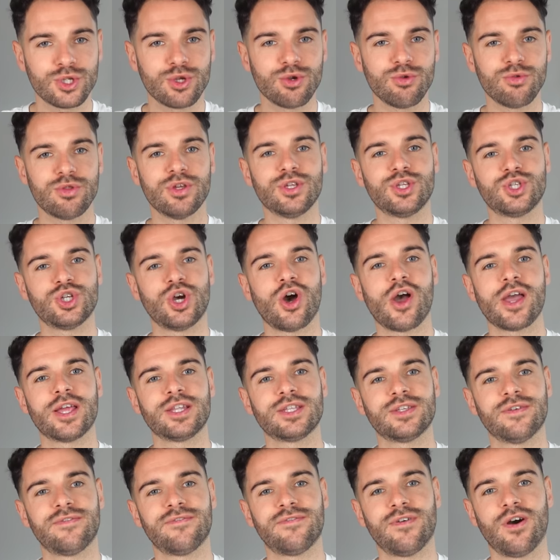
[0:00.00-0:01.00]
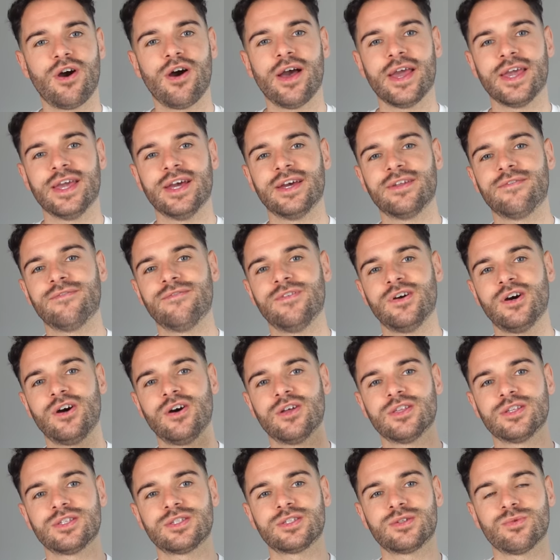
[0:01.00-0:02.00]
to the Giant Defy
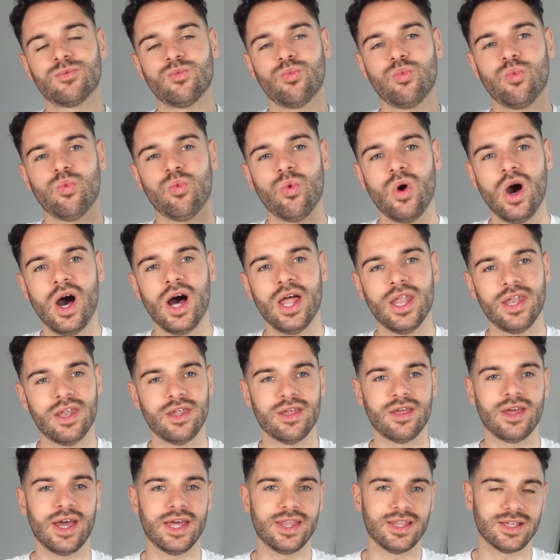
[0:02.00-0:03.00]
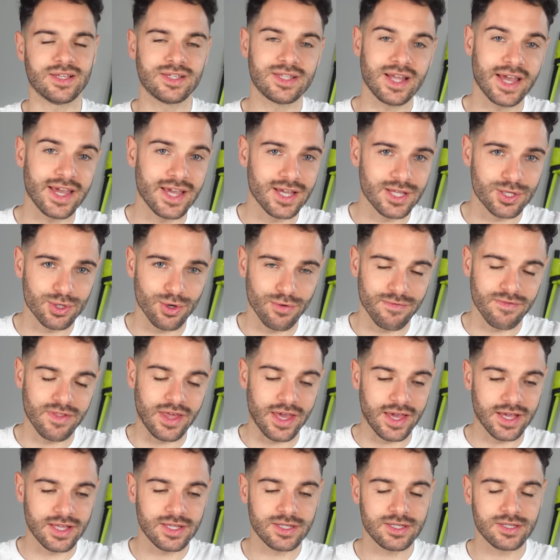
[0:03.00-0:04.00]
Advanced 1 and the status of
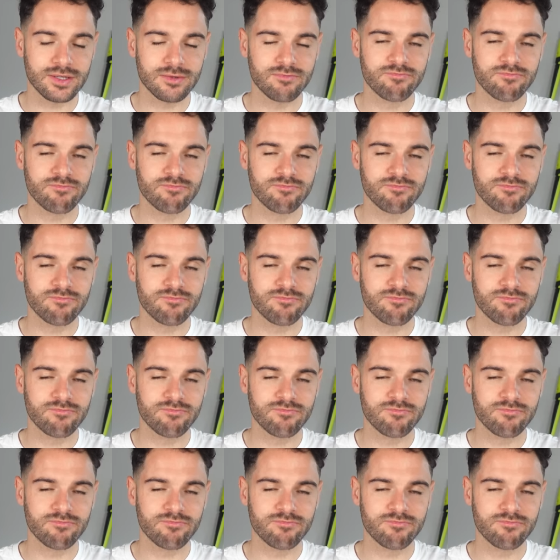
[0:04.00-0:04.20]
this.